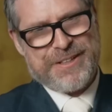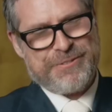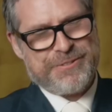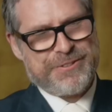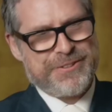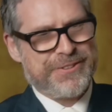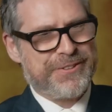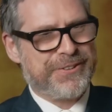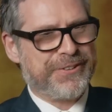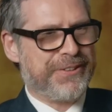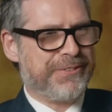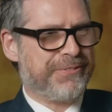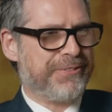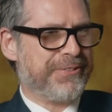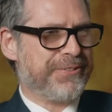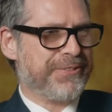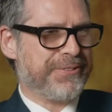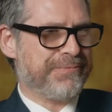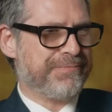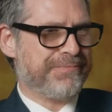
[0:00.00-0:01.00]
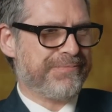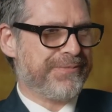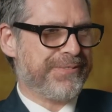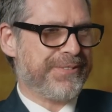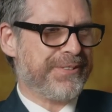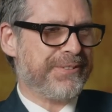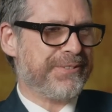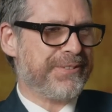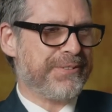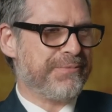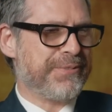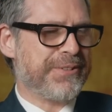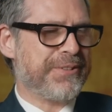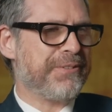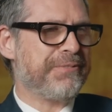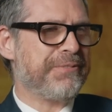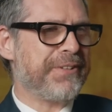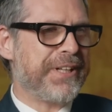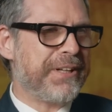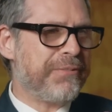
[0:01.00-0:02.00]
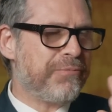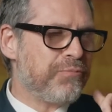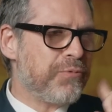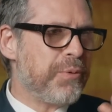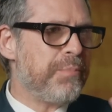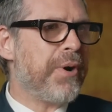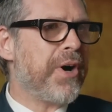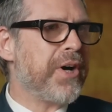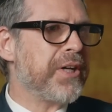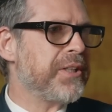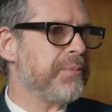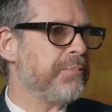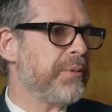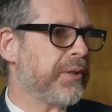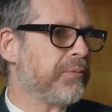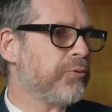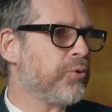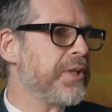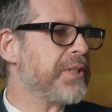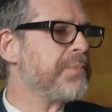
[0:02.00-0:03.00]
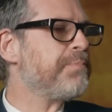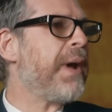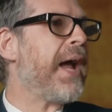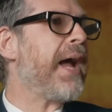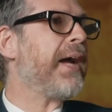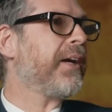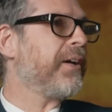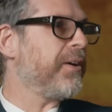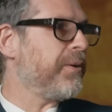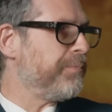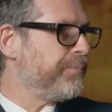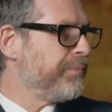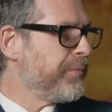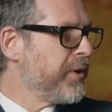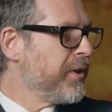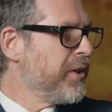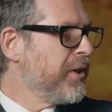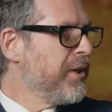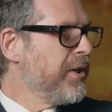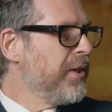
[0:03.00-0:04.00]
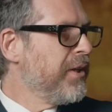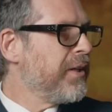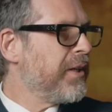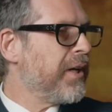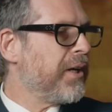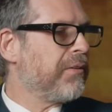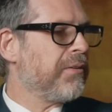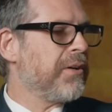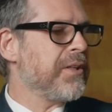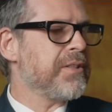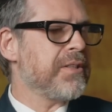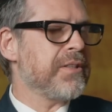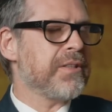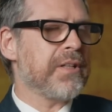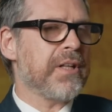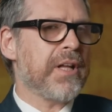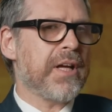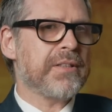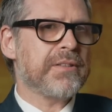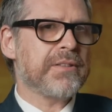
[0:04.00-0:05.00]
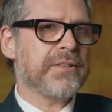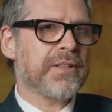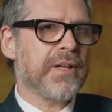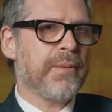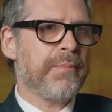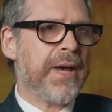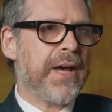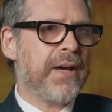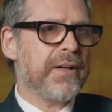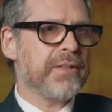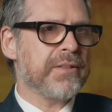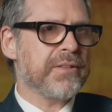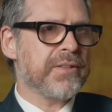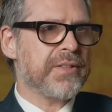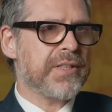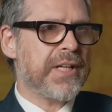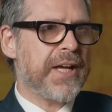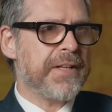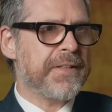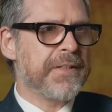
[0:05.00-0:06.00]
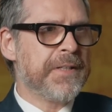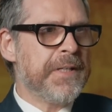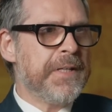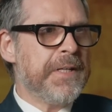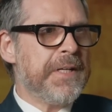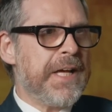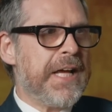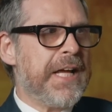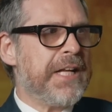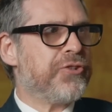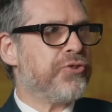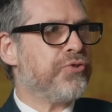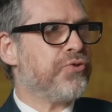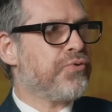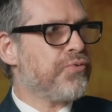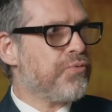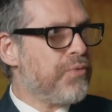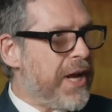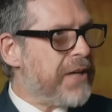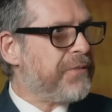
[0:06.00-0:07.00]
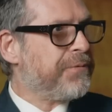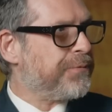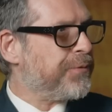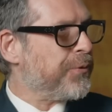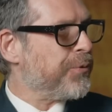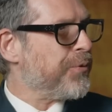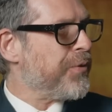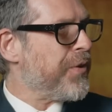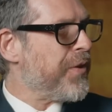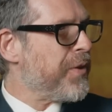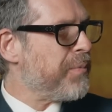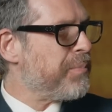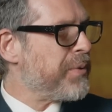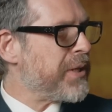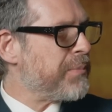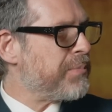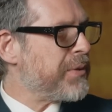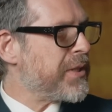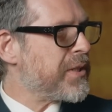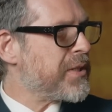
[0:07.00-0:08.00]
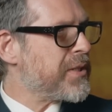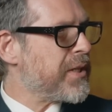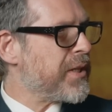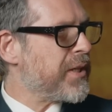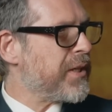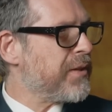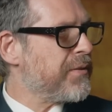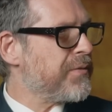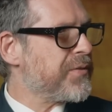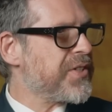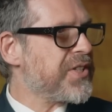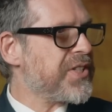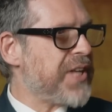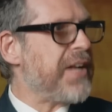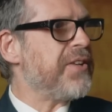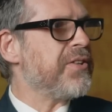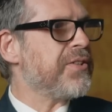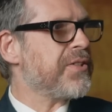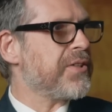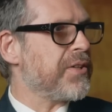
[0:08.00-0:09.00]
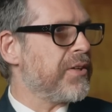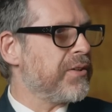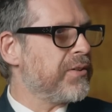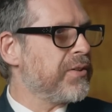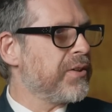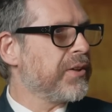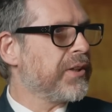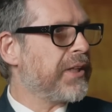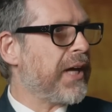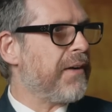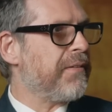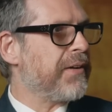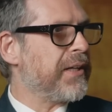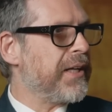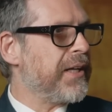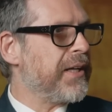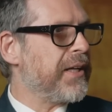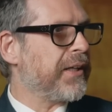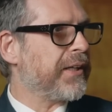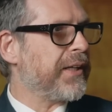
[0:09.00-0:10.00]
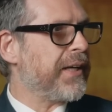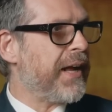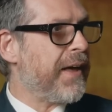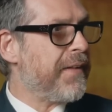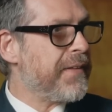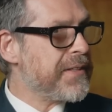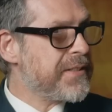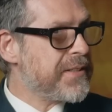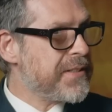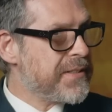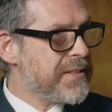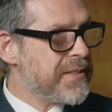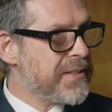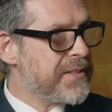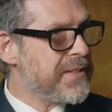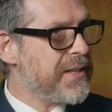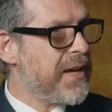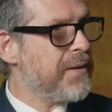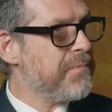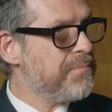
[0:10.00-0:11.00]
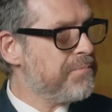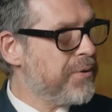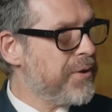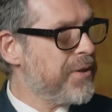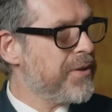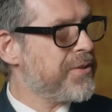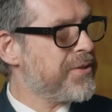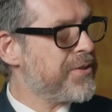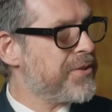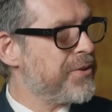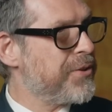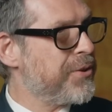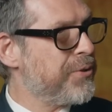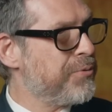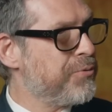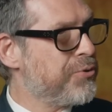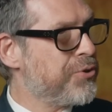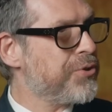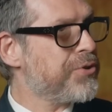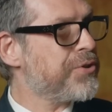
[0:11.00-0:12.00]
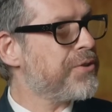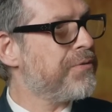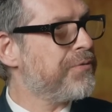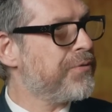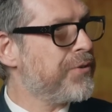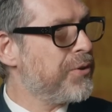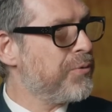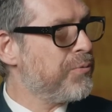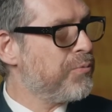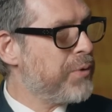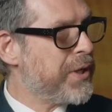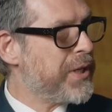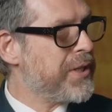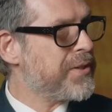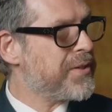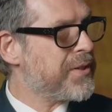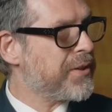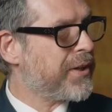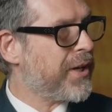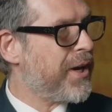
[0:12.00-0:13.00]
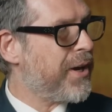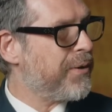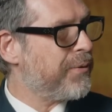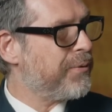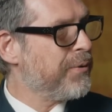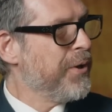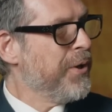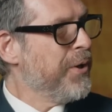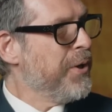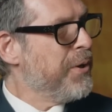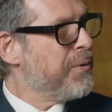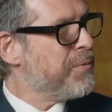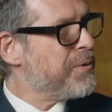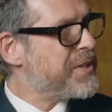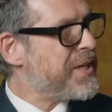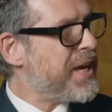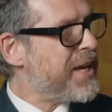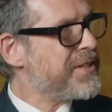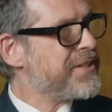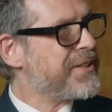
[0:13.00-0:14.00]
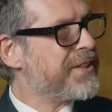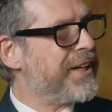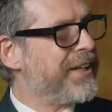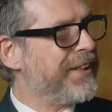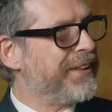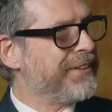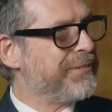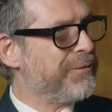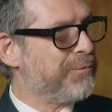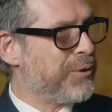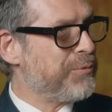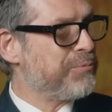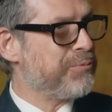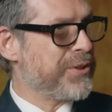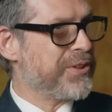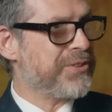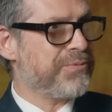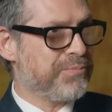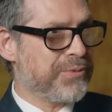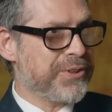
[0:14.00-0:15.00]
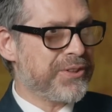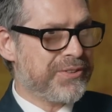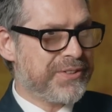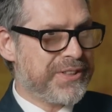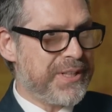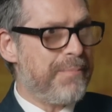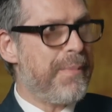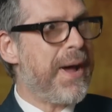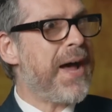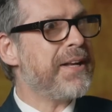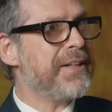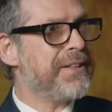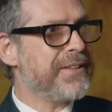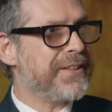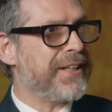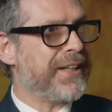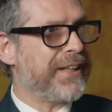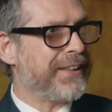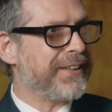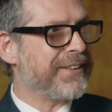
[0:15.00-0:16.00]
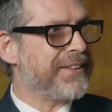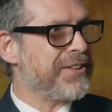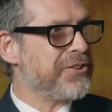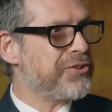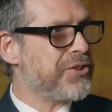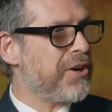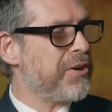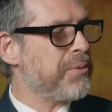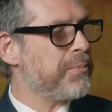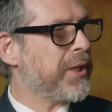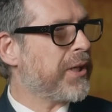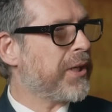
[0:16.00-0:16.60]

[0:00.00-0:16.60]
was just looking through some, some stuff, and it reminded me, Chris Packham, that great intellect, has come out and said, it's dreadful that the B B C have censored Gary Lineker. Now, this is the same person who just a few weeks ago mm. was asking, was, was demanding that Jeremy